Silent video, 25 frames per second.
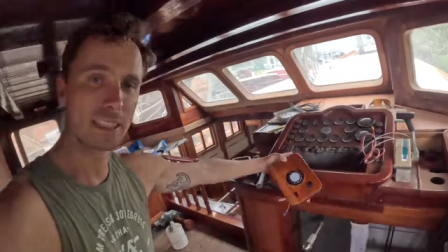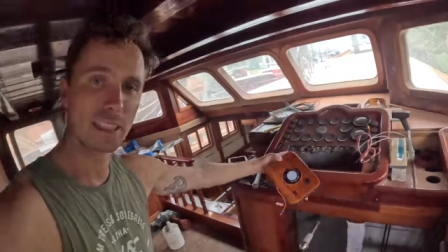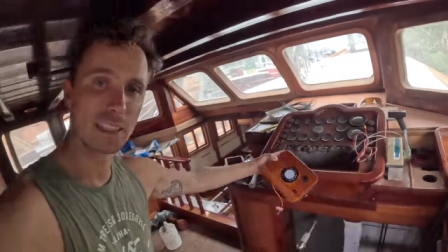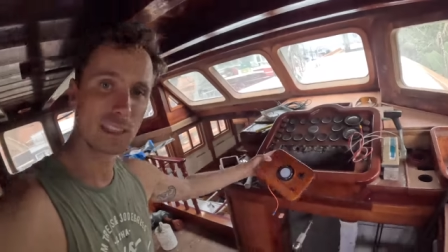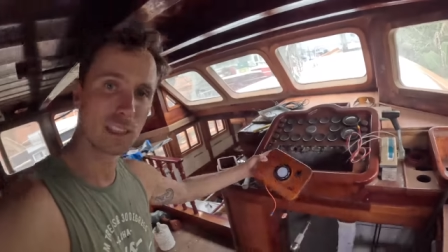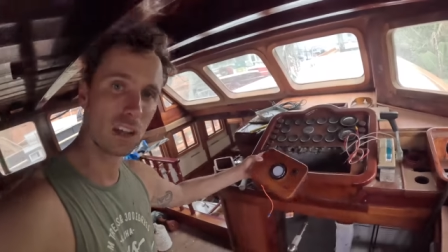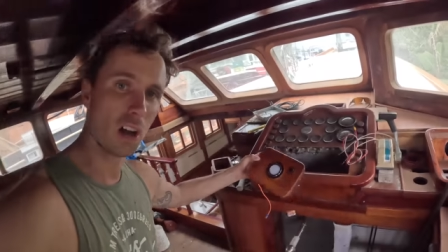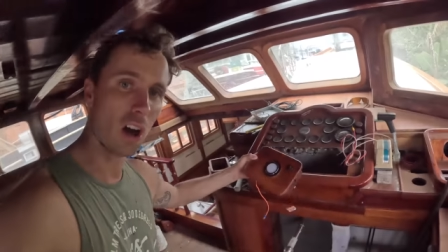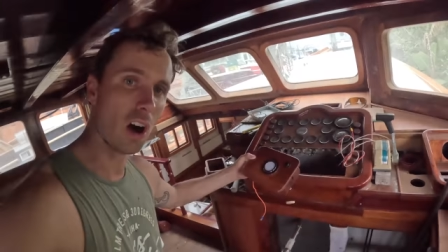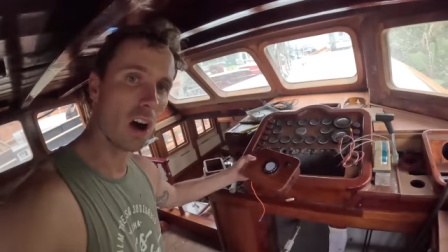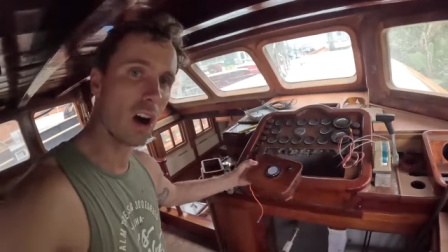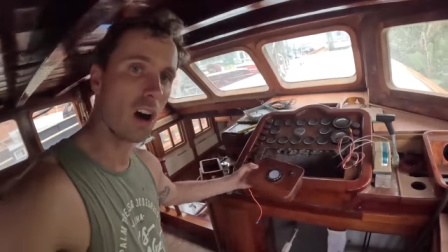
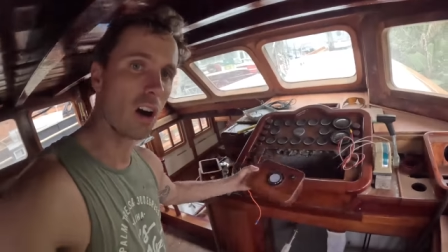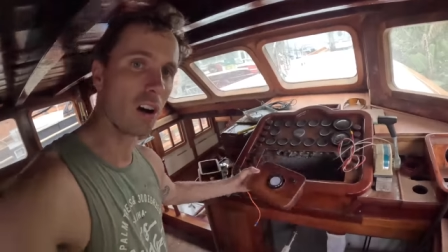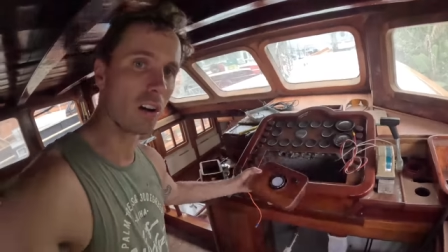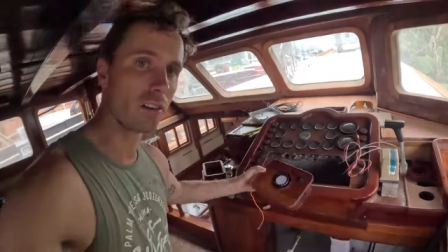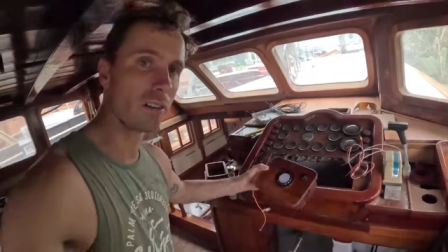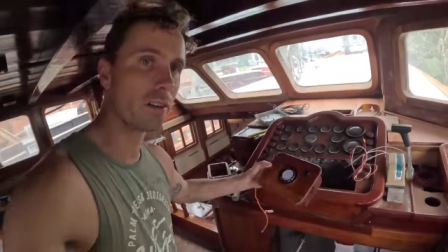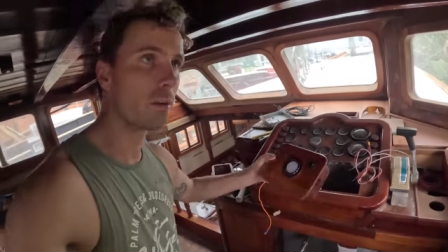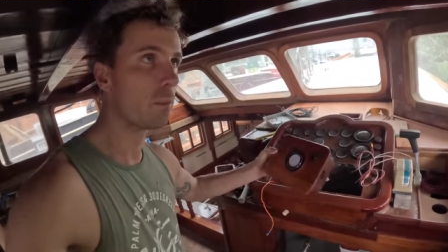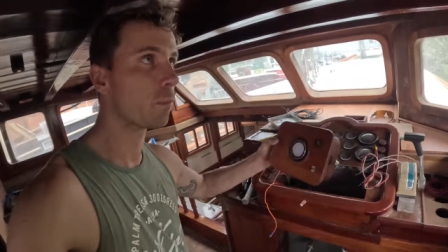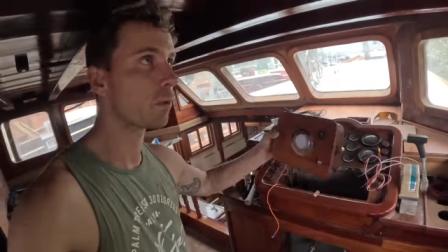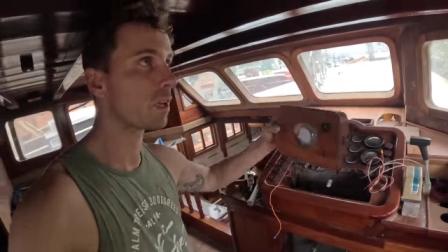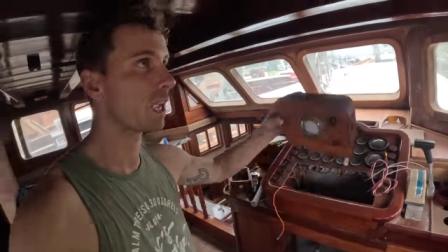is
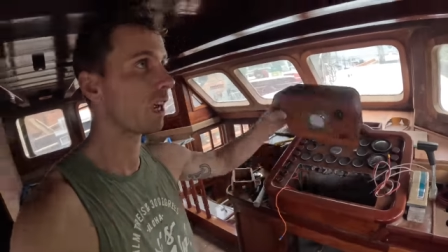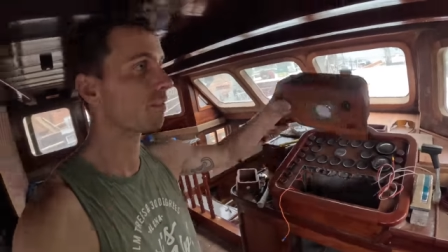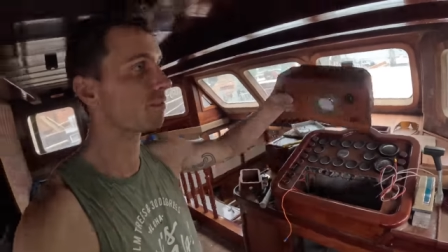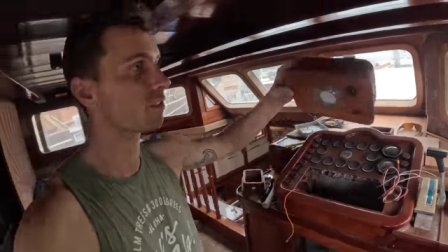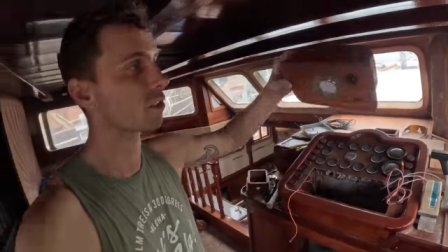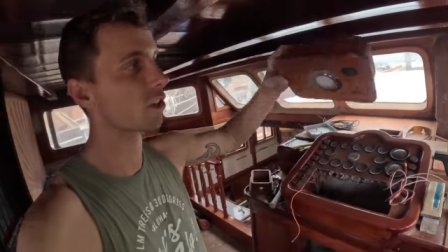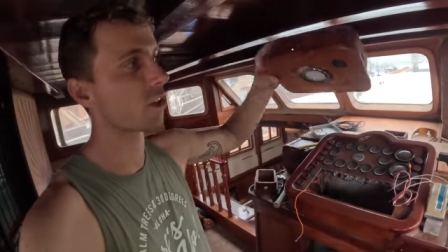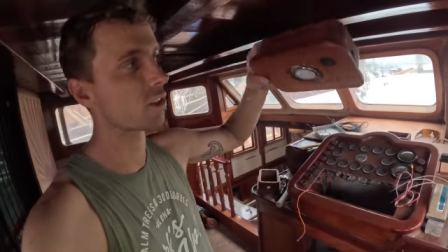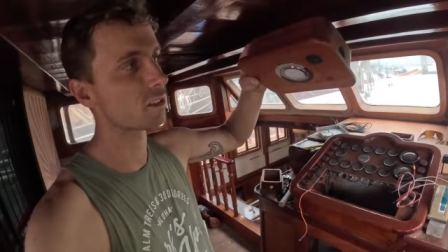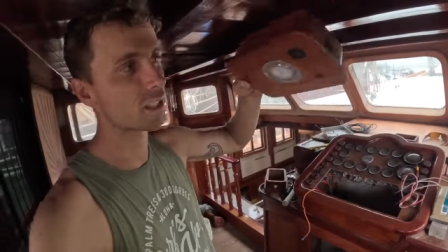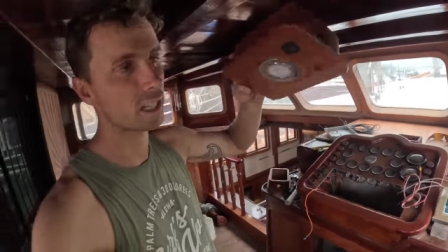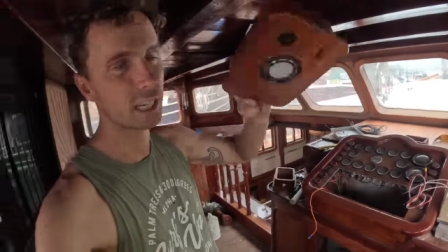on, you have
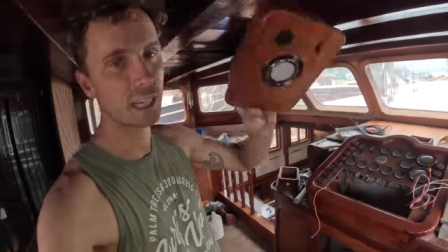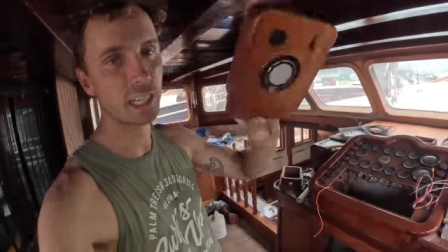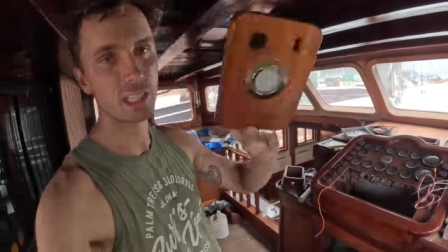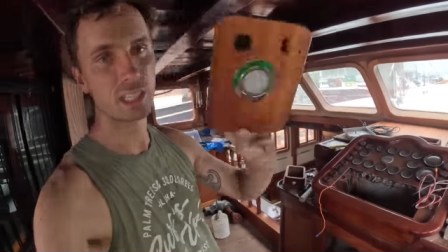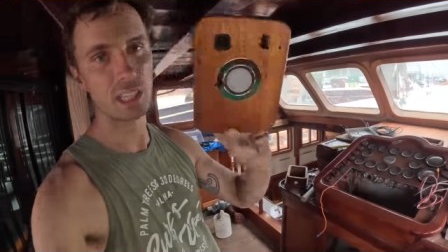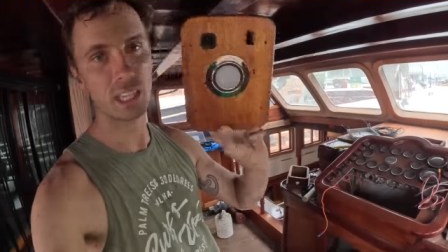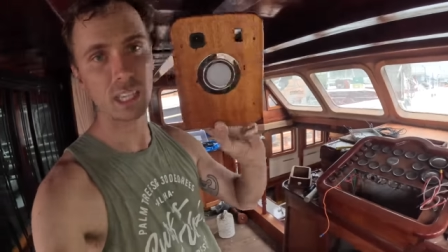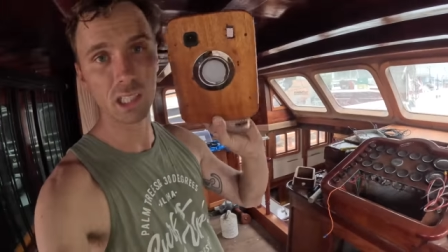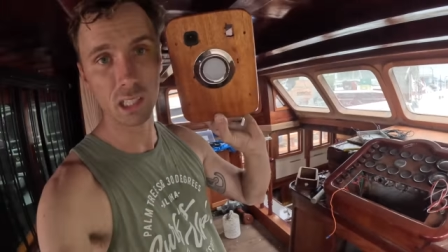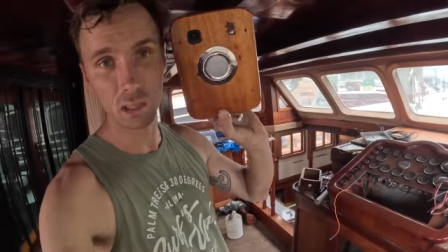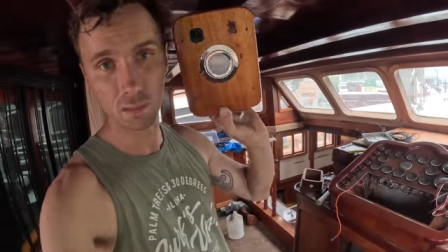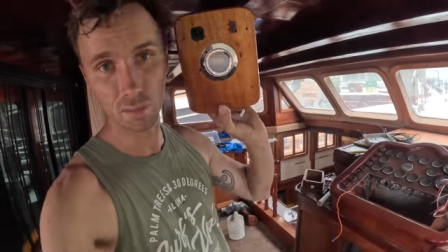to go to each
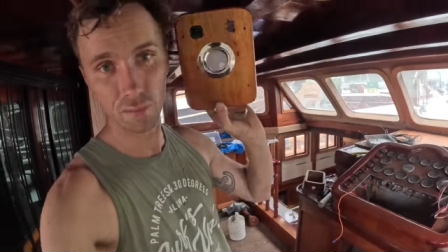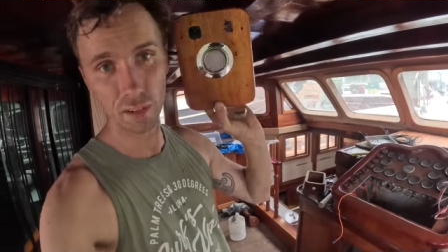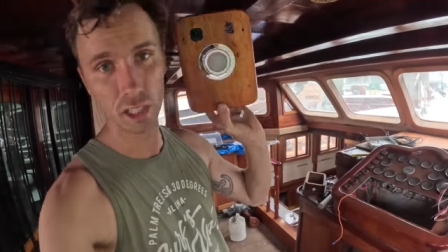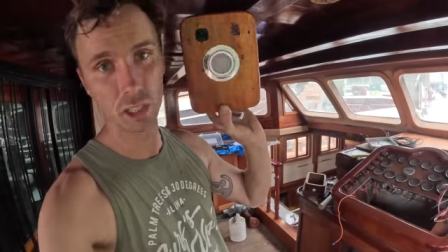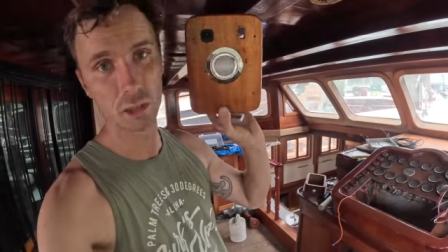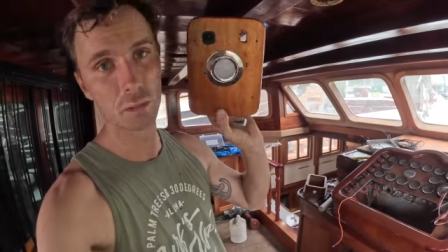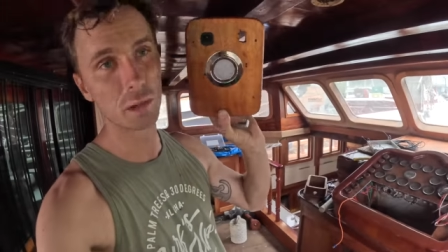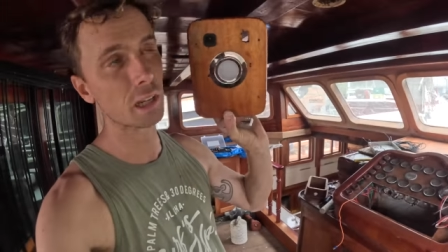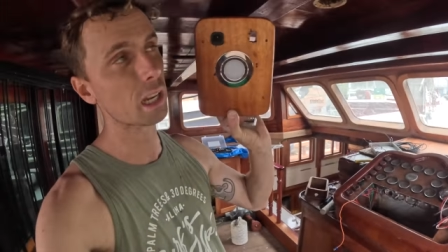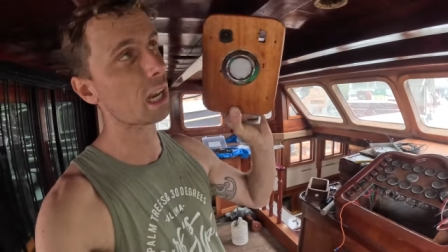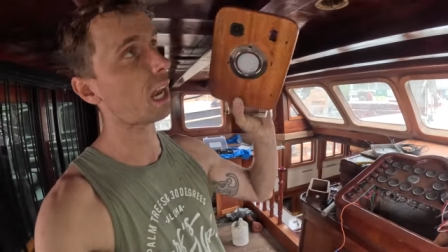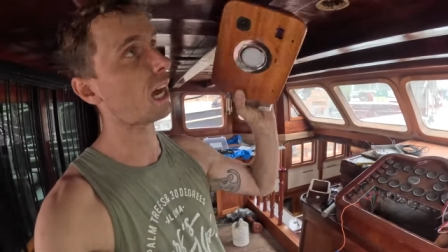
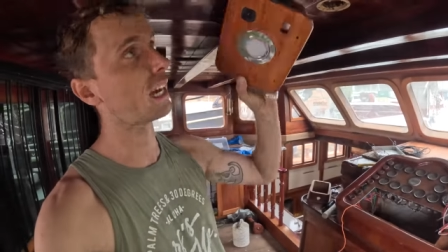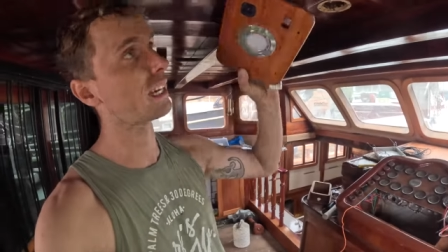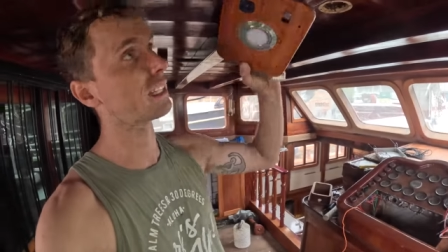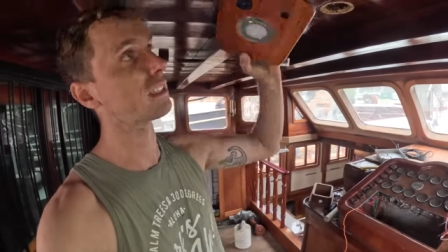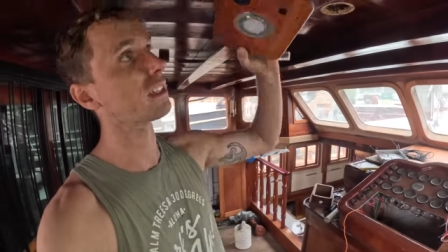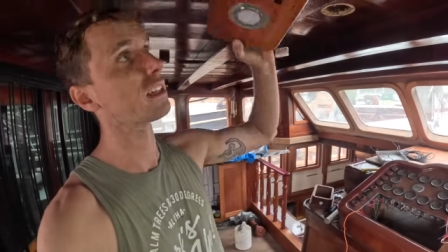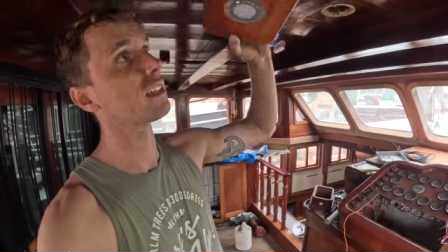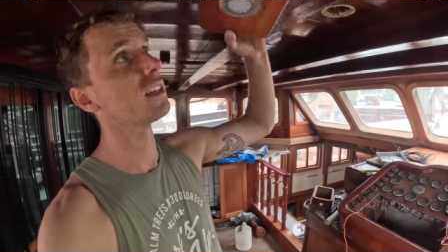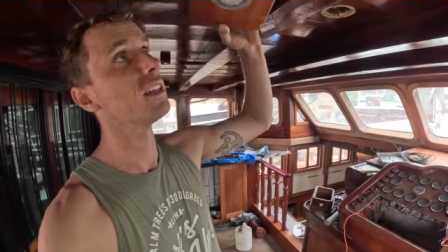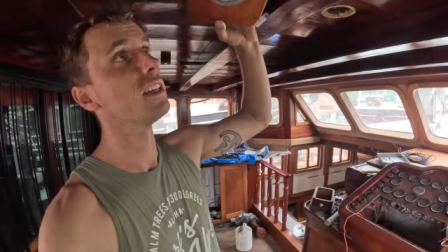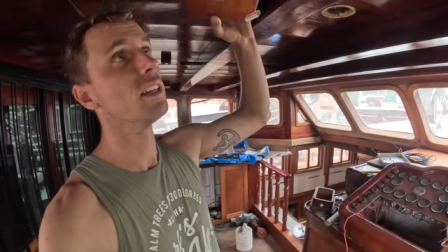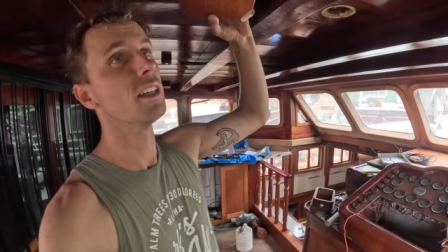individual light
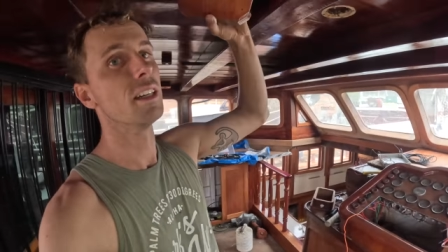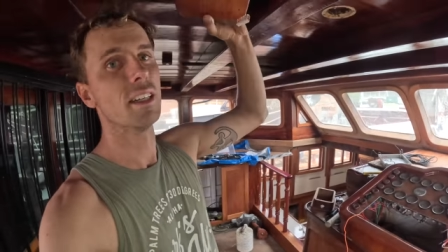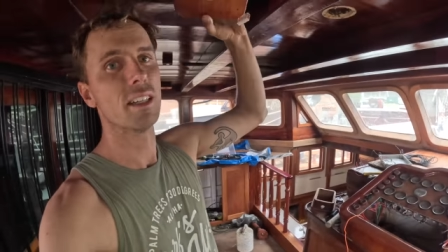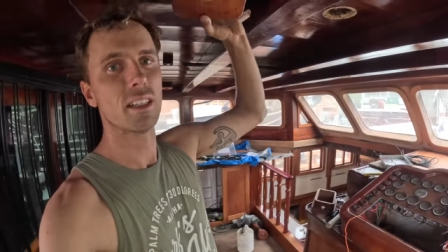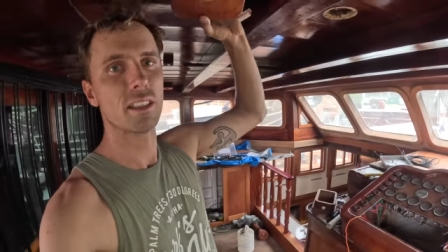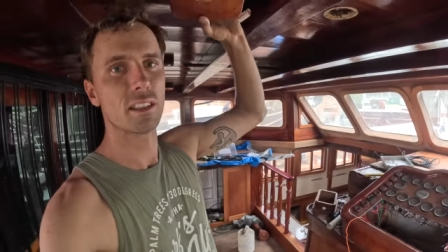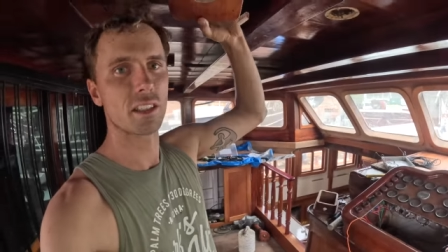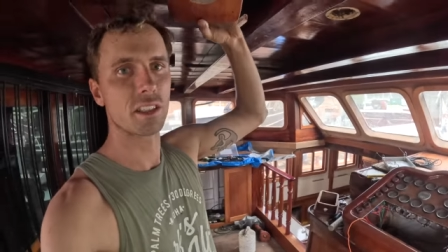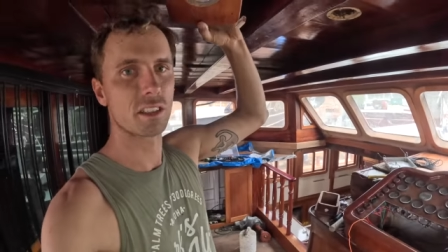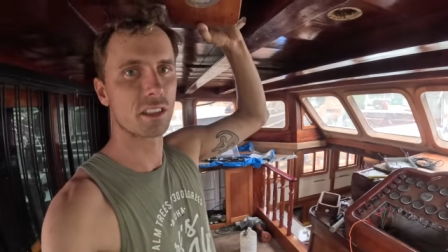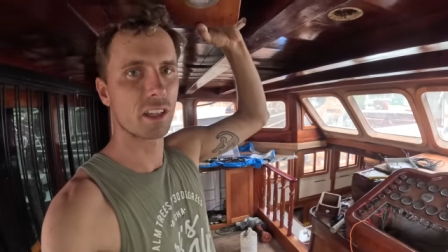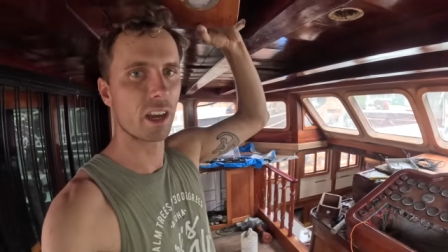
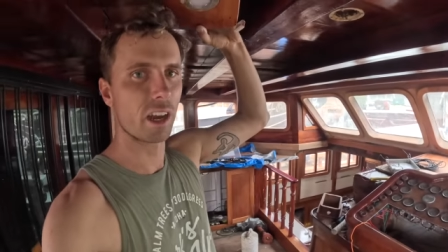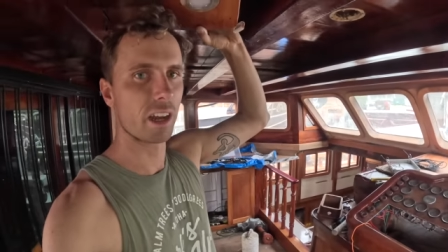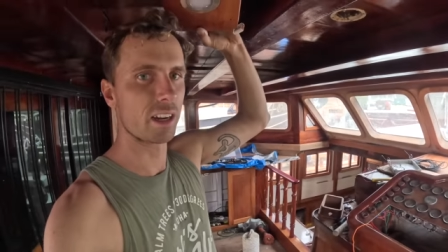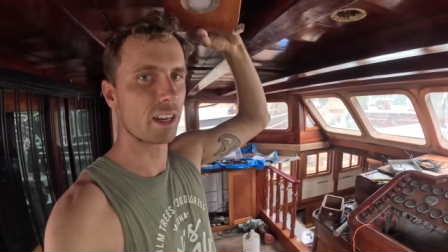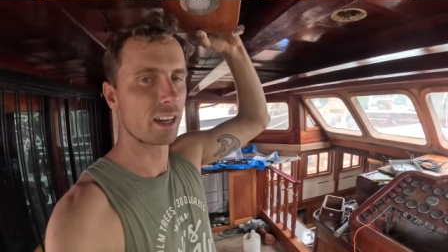to turn